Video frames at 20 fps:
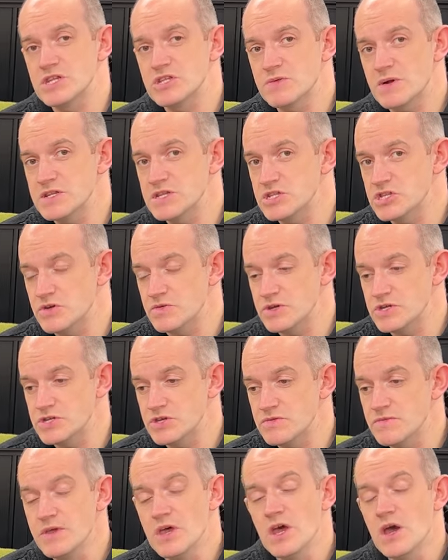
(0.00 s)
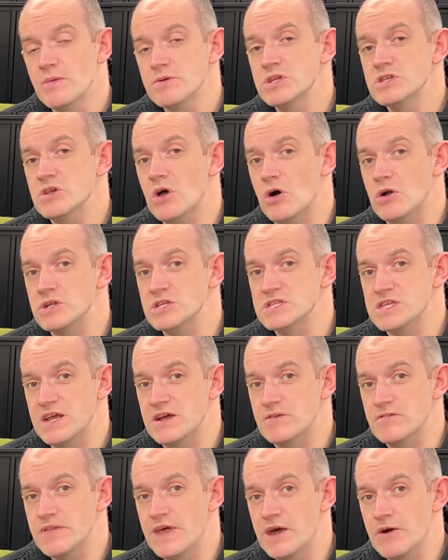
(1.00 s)
twenty-two issue, which is on
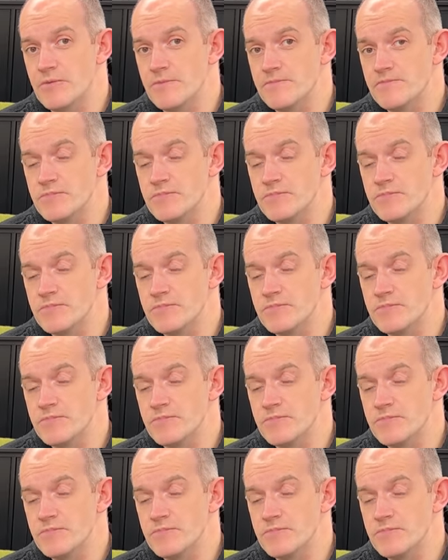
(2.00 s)
sale now.